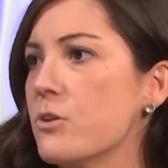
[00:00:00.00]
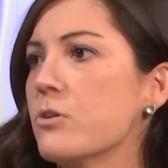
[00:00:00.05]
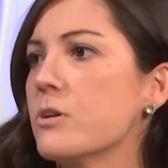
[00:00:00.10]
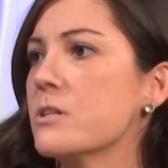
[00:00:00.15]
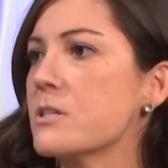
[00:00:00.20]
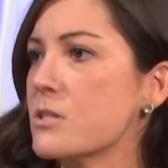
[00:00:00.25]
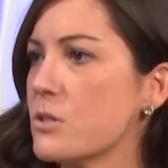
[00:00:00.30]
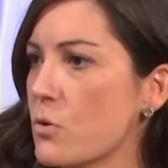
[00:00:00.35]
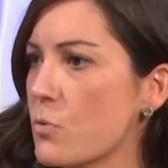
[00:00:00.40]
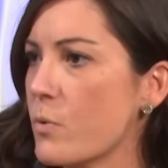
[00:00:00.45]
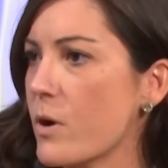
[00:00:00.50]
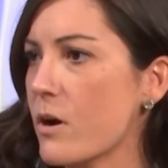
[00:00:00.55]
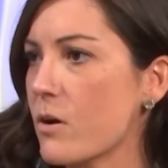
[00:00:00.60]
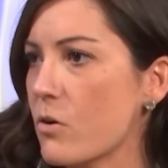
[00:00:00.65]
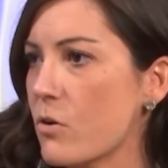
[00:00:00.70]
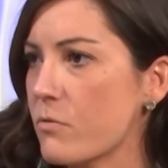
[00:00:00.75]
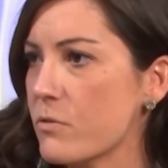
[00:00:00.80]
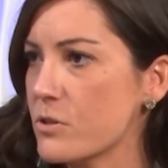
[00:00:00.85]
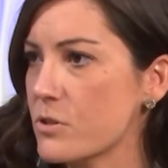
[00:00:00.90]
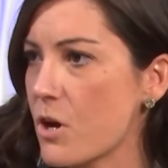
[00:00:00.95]
You can still wear
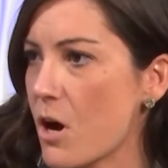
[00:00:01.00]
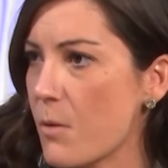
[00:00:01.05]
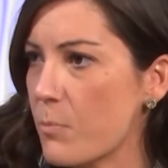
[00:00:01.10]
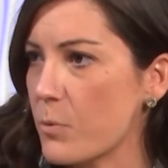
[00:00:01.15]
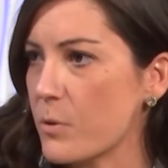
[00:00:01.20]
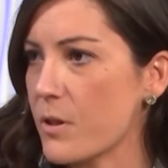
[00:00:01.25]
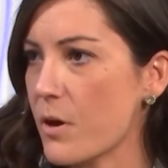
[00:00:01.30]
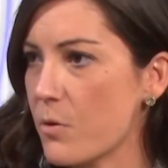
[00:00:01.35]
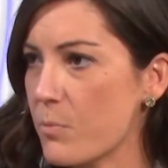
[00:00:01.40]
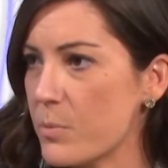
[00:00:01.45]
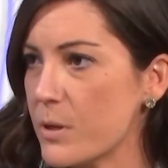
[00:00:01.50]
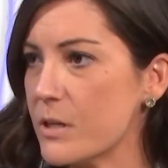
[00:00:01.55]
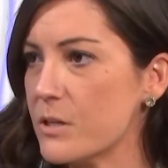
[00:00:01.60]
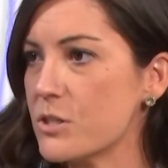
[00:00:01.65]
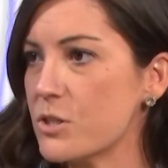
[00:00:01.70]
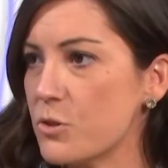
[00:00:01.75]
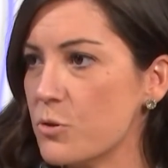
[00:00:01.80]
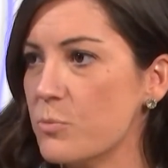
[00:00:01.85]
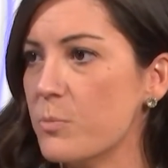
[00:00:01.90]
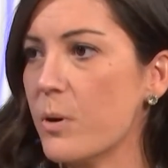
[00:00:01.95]
it over top without
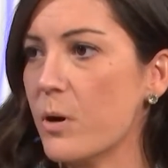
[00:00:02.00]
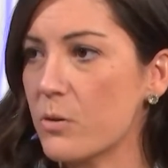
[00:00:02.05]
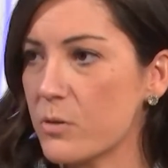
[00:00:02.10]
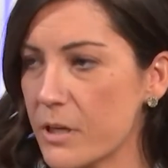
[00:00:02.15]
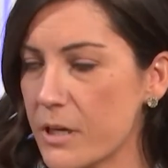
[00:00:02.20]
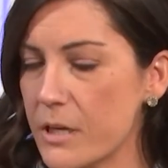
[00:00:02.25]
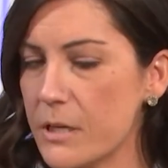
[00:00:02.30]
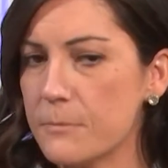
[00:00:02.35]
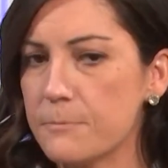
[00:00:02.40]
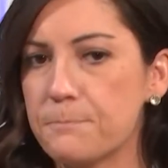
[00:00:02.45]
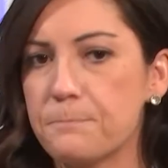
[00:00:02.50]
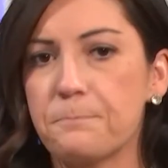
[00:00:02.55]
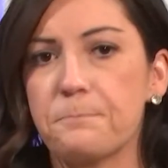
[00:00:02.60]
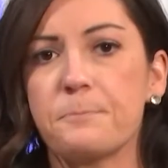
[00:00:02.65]
being too bulky.